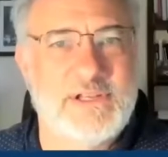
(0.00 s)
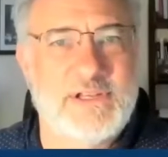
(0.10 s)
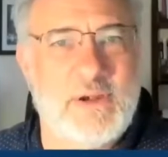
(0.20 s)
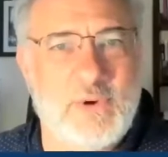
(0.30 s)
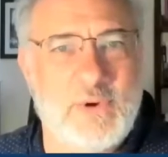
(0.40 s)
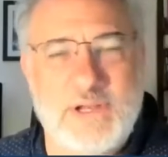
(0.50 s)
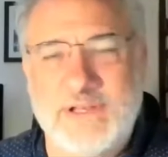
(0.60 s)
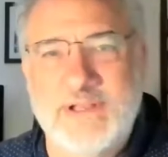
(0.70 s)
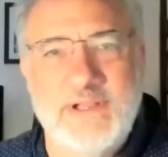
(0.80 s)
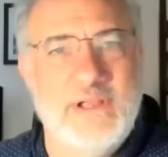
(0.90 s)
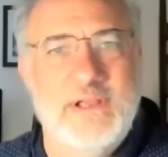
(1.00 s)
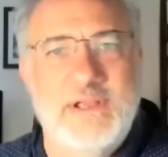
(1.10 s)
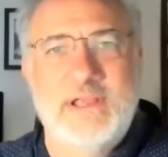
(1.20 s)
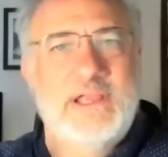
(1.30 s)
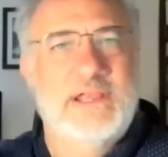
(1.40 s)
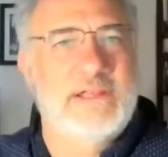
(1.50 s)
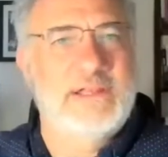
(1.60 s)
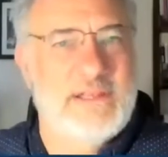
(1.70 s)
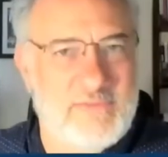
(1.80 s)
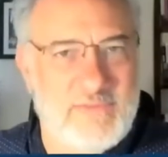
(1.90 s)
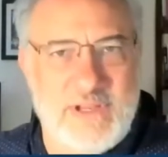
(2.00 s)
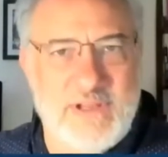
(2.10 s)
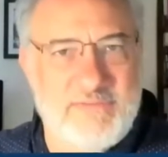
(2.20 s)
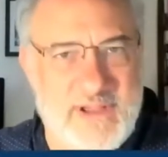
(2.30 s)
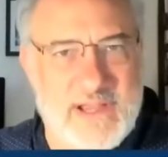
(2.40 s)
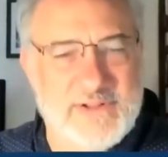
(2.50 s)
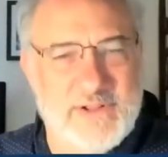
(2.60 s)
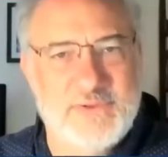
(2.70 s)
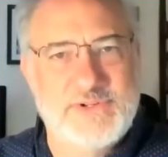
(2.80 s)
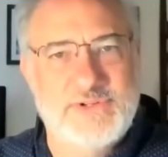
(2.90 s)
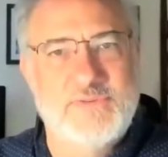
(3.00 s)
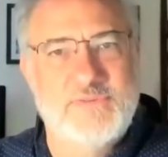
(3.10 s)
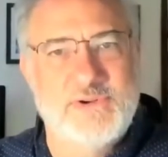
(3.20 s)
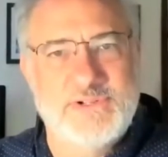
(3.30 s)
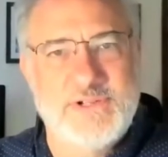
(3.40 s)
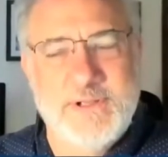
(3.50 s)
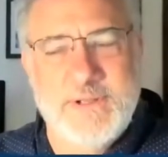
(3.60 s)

the network and it can then infect other servers.